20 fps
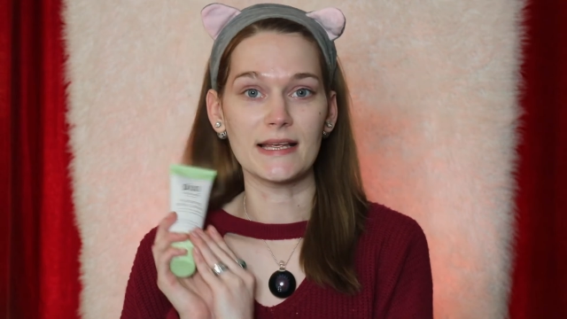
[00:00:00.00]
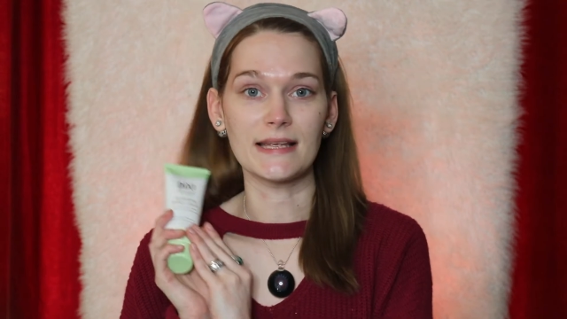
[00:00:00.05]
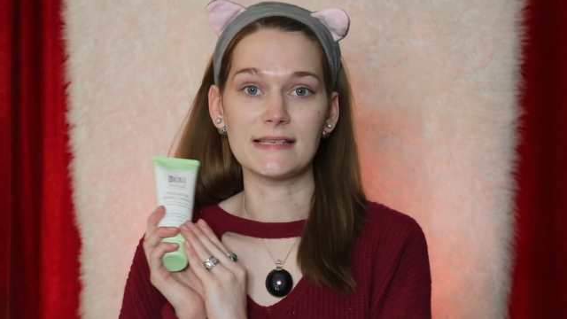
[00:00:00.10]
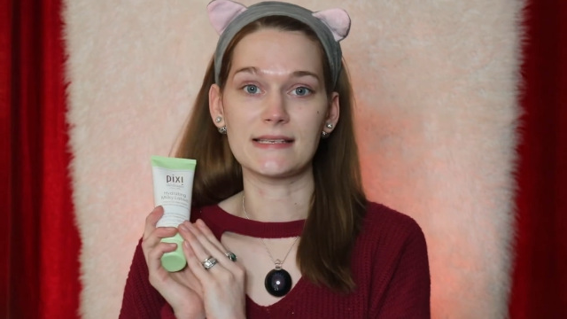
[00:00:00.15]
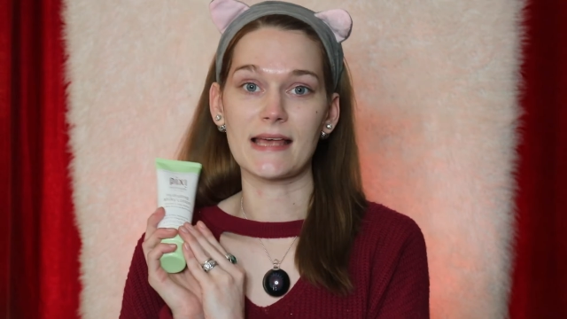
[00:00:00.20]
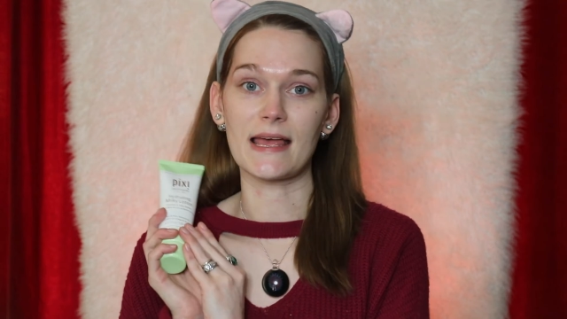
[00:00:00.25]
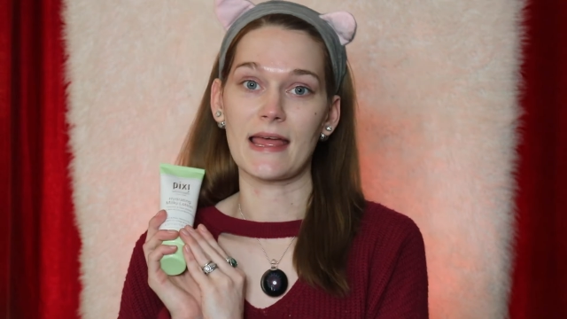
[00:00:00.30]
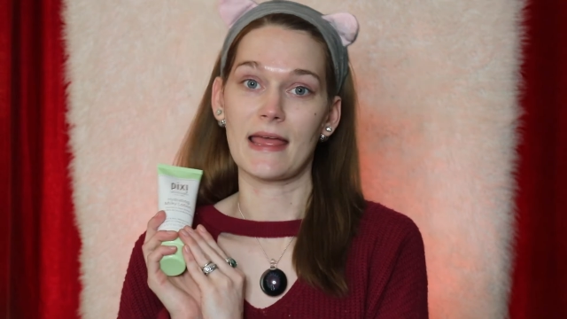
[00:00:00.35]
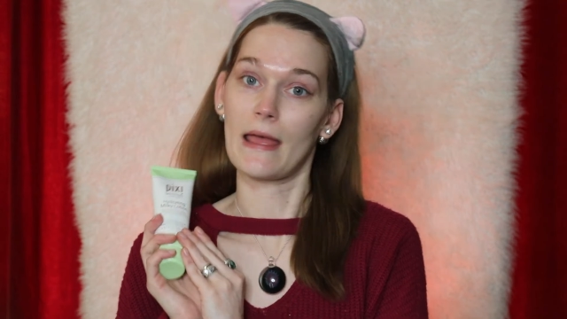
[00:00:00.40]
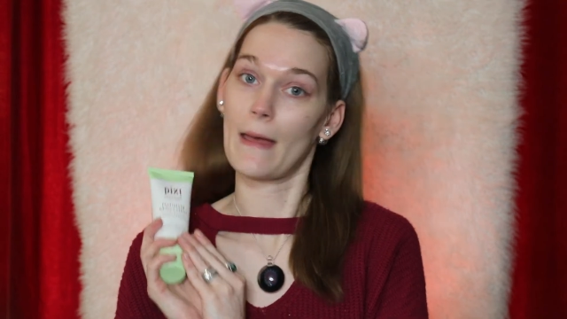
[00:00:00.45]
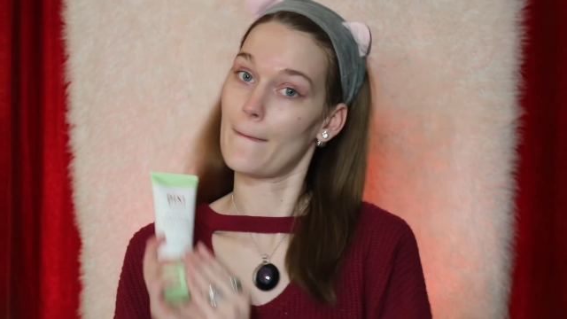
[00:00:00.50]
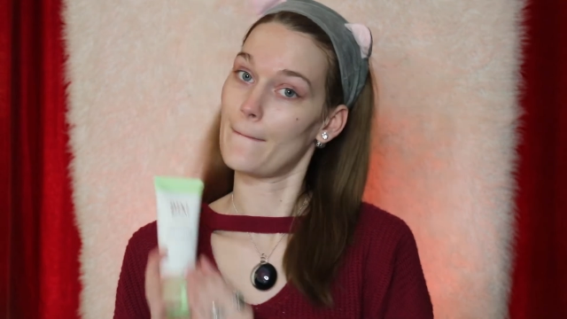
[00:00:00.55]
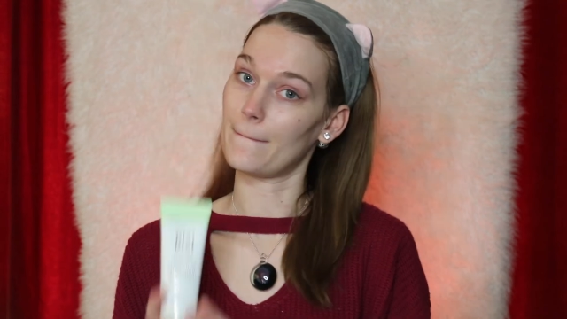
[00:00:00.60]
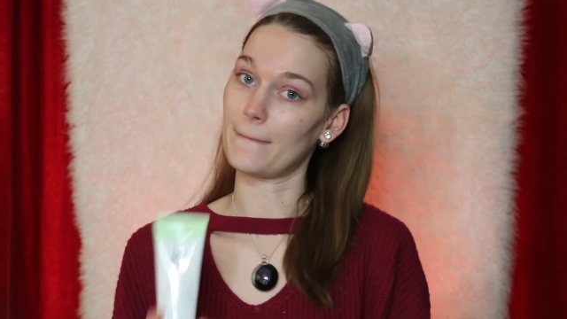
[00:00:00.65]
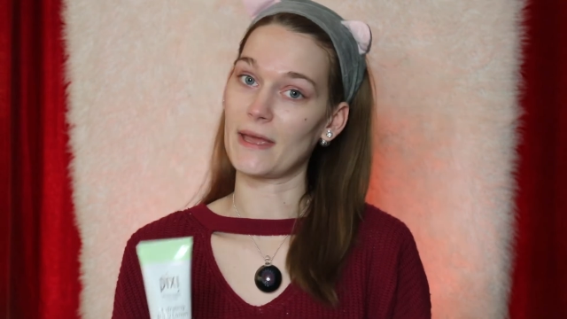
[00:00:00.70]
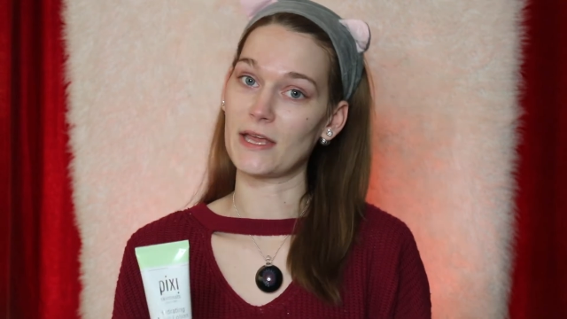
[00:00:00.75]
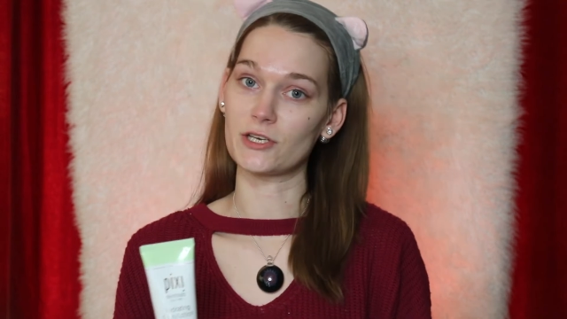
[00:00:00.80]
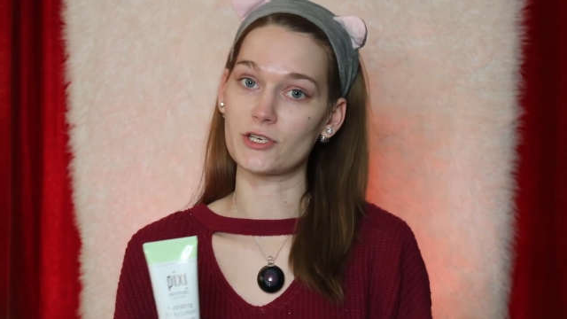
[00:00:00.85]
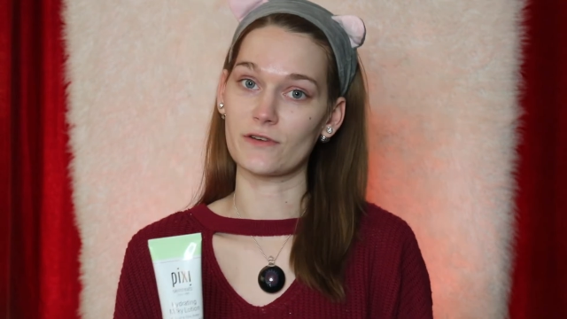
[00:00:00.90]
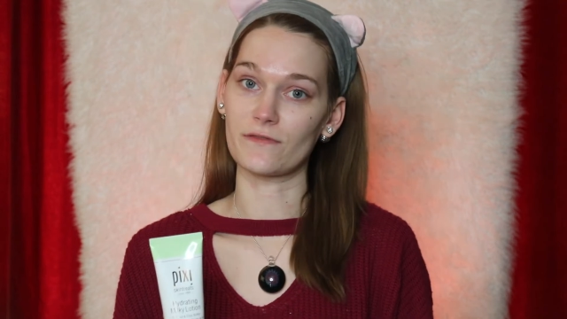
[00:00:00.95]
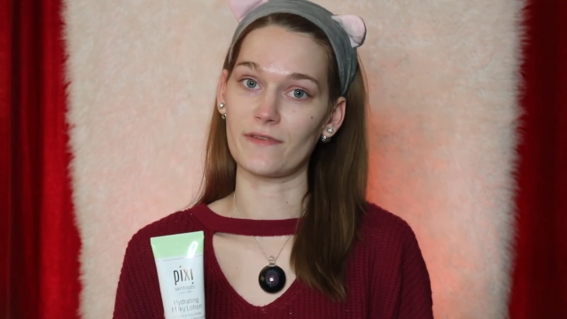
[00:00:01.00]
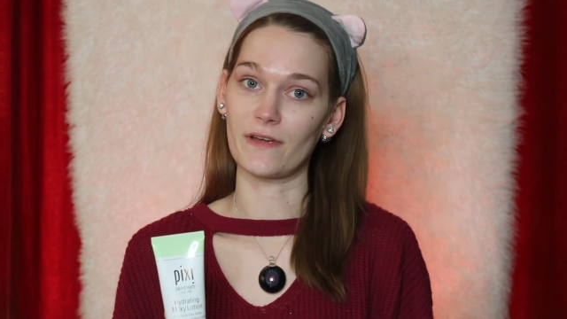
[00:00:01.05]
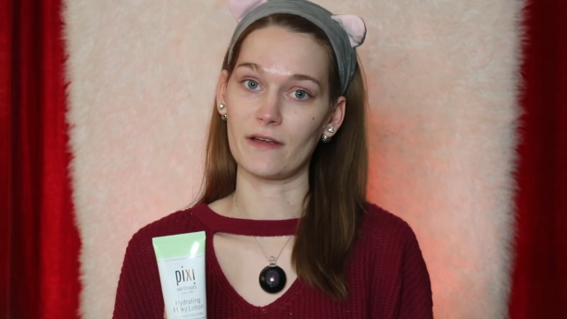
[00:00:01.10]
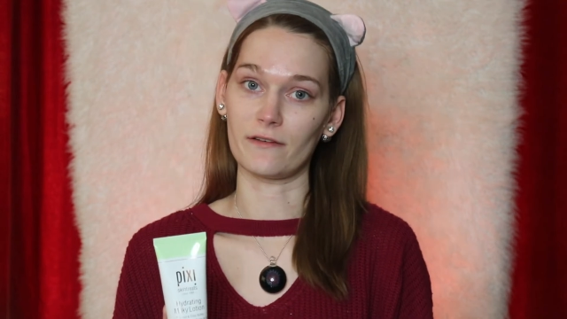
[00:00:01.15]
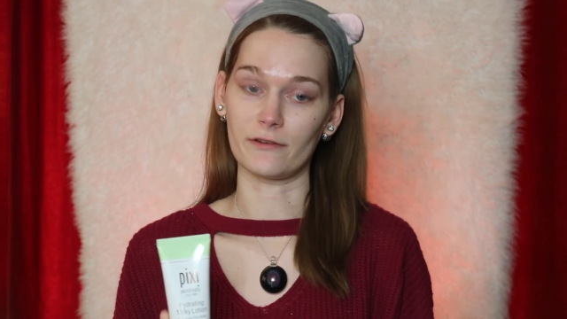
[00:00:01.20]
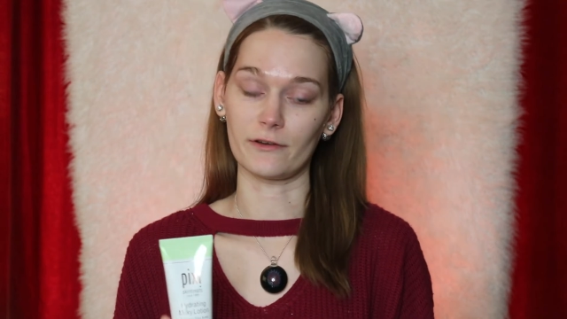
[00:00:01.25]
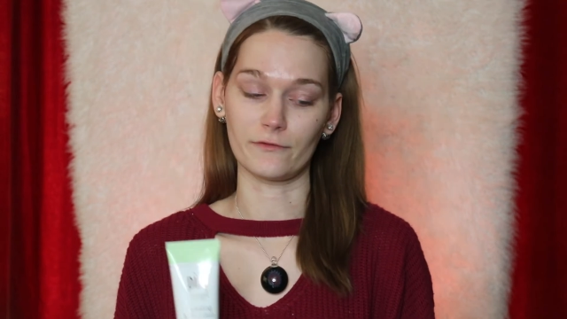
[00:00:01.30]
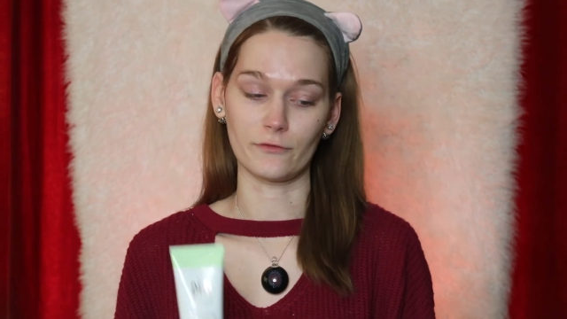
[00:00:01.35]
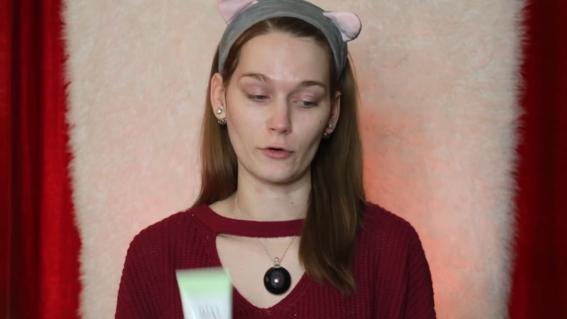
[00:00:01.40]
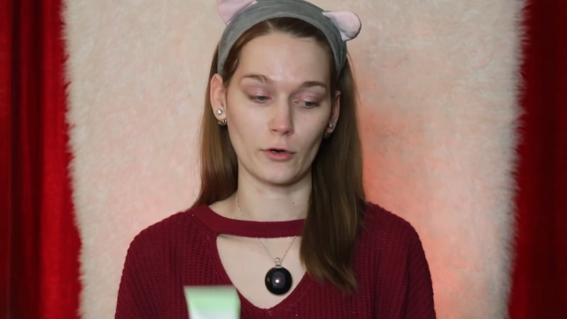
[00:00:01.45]
is a major
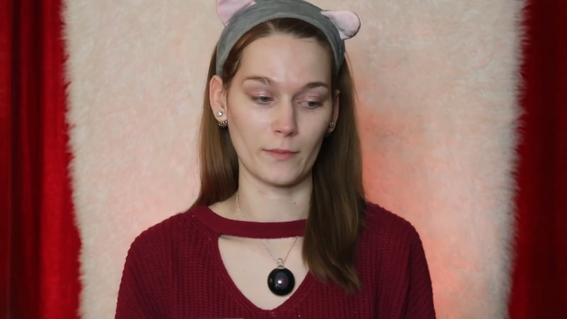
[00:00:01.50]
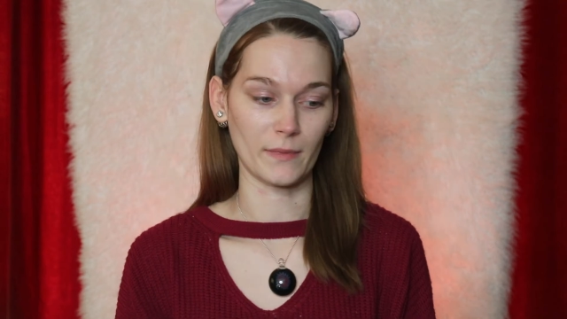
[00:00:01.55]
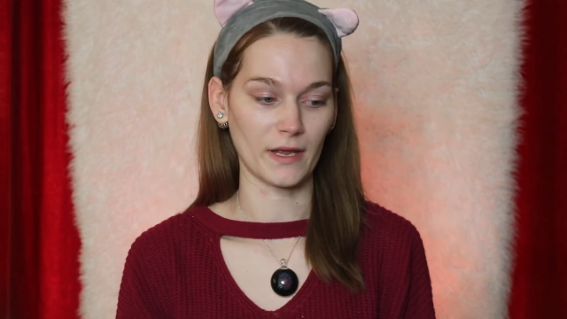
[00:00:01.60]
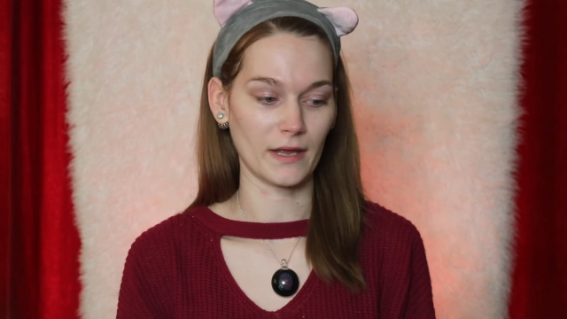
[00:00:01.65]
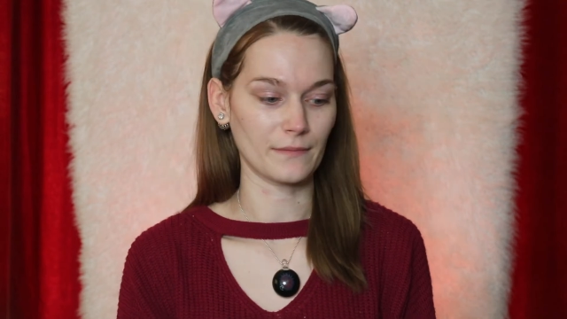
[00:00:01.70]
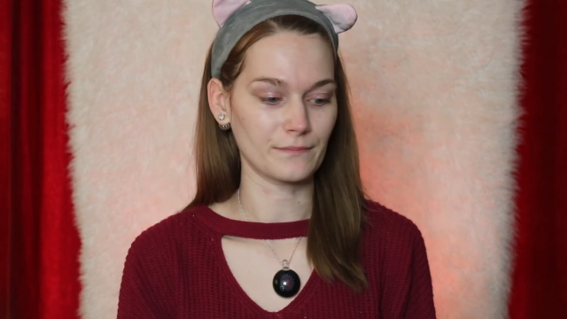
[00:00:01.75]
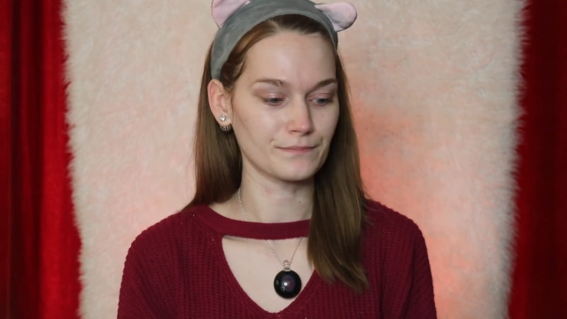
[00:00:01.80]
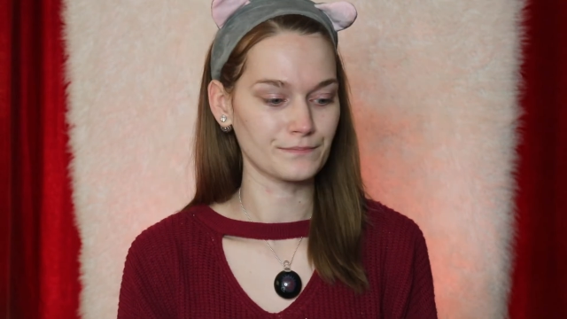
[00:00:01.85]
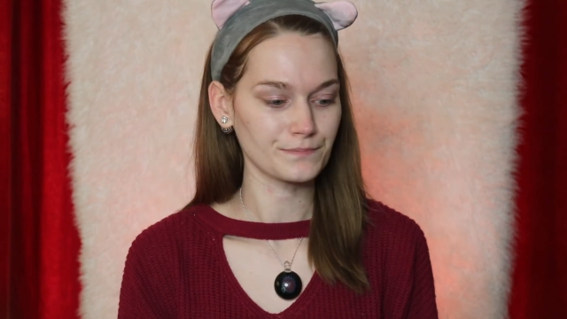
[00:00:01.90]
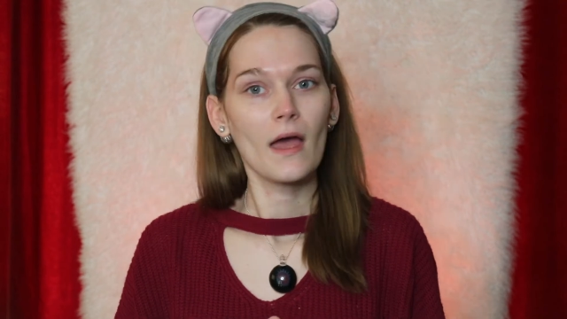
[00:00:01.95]
favorite for me.